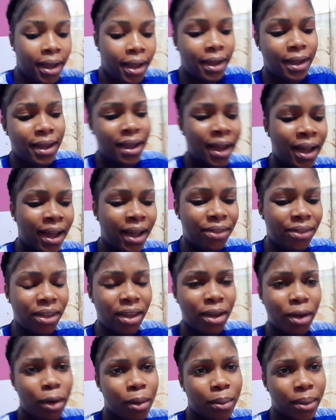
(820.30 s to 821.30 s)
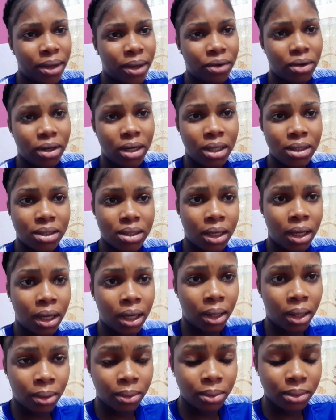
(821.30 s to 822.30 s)
Yeah, I think all my ingredients are
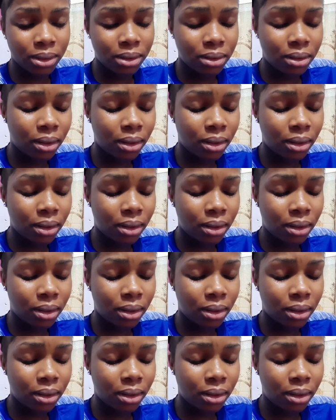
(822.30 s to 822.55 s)
out.